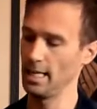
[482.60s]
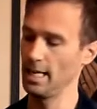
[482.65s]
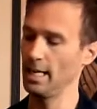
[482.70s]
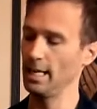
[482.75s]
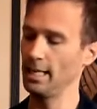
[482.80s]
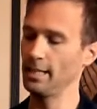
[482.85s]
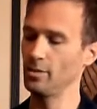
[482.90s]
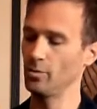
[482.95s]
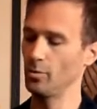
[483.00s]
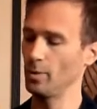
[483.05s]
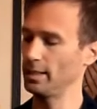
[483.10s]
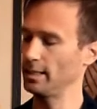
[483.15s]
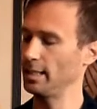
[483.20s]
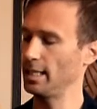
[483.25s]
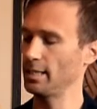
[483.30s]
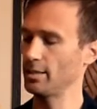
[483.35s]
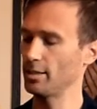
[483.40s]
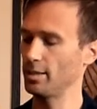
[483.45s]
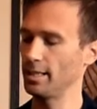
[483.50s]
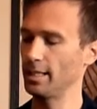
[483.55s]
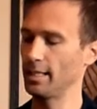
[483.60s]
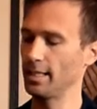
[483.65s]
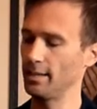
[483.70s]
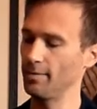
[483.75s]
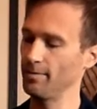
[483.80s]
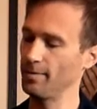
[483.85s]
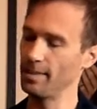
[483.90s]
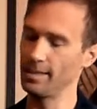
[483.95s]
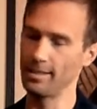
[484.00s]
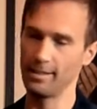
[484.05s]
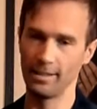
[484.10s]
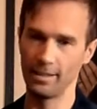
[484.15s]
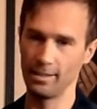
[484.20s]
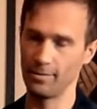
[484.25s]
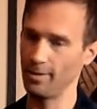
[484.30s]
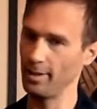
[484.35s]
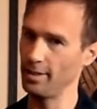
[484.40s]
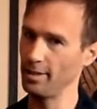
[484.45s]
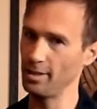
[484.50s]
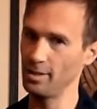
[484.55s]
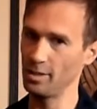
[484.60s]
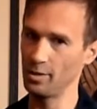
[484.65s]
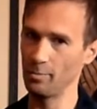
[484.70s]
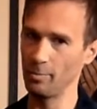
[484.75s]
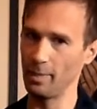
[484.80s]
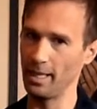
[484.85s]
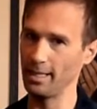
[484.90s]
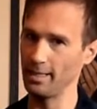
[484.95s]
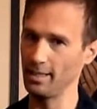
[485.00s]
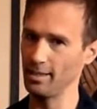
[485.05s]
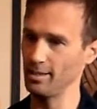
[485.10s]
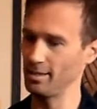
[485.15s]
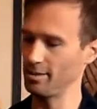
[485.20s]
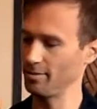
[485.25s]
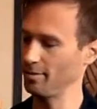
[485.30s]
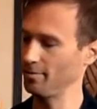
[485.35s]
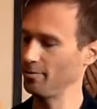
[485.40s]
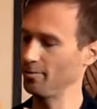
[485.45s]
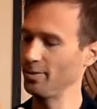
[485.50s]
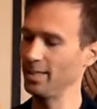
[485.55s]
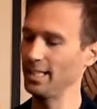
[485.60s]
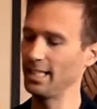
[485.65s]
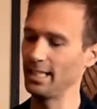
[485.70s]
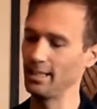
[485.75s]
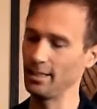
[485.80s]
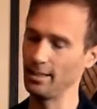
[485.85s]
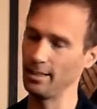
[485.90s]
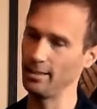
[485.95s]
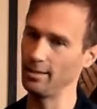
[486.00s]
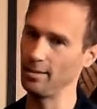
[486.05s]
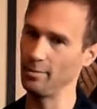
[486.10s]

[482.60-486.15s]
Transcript: is what actually gives us this very Spanish feeling in the